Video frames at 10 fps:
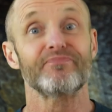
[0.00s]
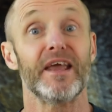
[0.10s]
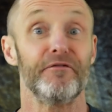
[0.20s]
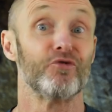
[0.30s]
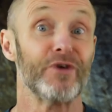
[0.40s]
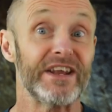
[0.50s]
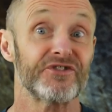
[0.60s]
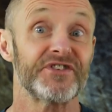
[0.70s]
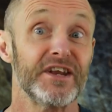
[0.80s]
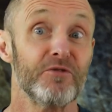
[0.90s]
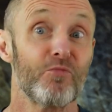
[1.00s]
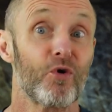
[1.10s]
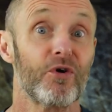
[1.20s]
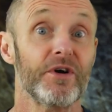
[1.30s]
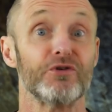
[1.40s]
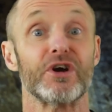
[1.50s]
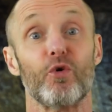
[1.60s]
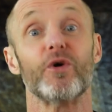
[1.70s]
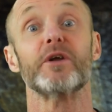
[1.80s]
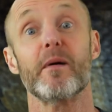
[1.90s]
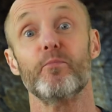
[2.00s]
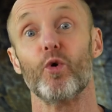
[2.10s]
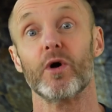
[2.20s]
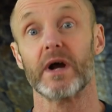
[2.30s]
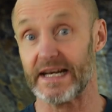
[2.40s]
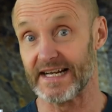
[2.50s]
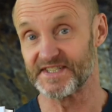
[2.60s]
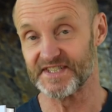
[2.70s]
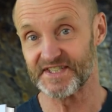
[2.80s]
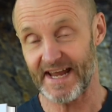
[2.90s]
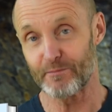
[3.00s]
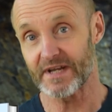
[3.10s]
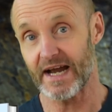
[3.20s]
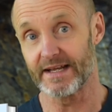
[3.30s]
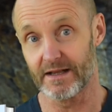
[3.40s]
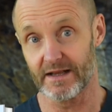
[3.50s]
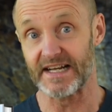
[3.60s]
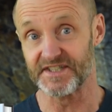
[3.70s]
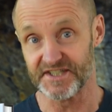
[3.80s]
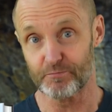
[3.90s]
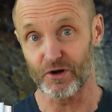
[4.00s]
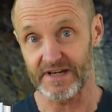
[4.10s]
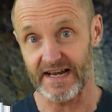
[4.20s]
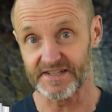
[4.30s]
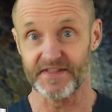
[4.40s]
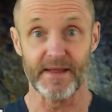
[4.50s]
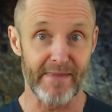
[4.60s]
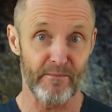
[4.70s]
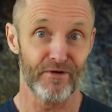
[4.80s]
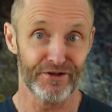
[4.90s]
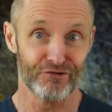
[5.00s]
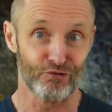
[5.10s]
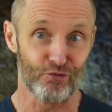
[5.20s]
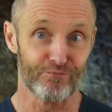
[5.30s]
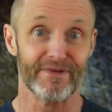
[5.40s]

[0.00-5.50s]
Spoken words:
if you're interested in more, you can order my book. It has the same title as this podcast, The Mammoth in the Room.